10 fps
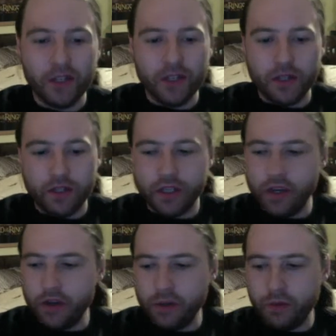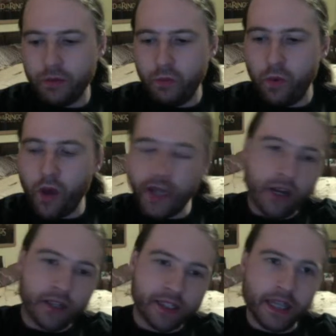So why
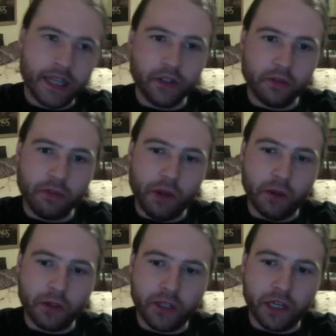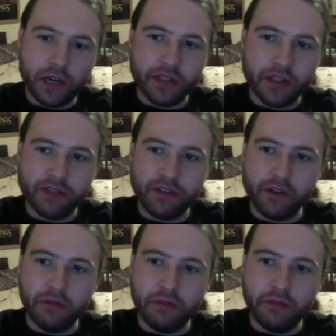not set up Bolg earlier in the
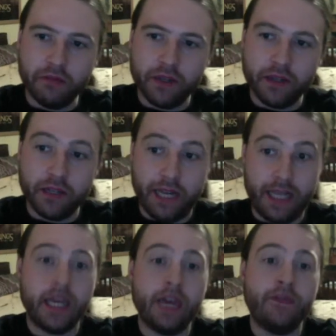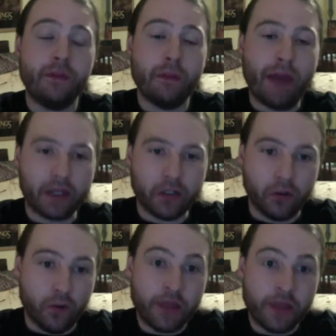film, give him a
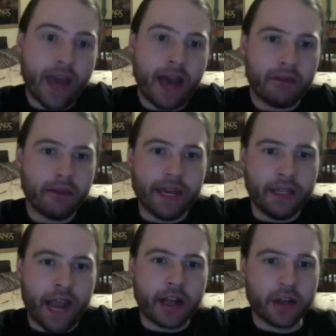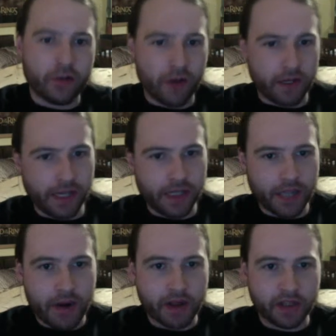backstory that is accurate to his
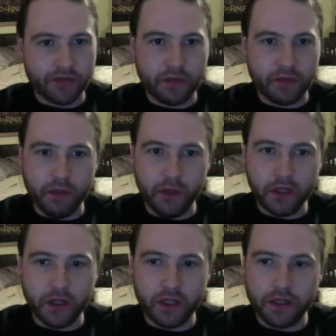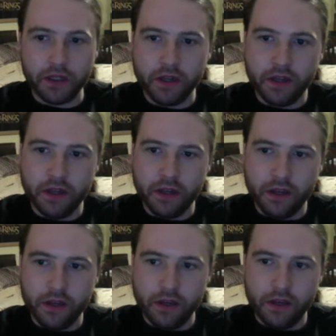character from the book,
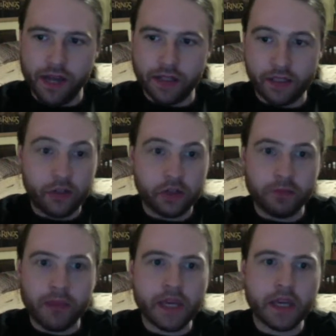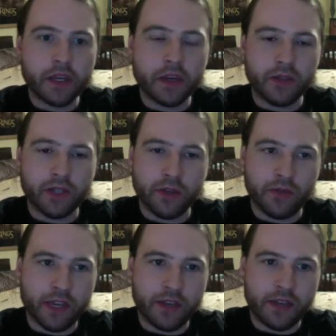and just making use of
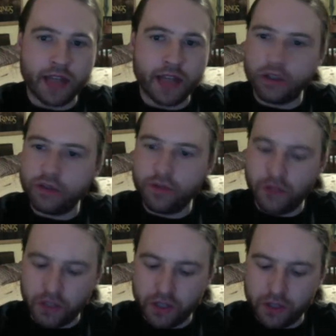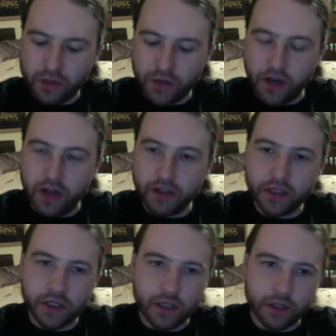the Azog footage that you've got.
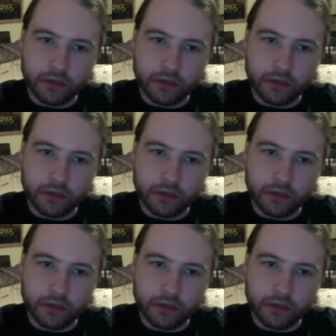So,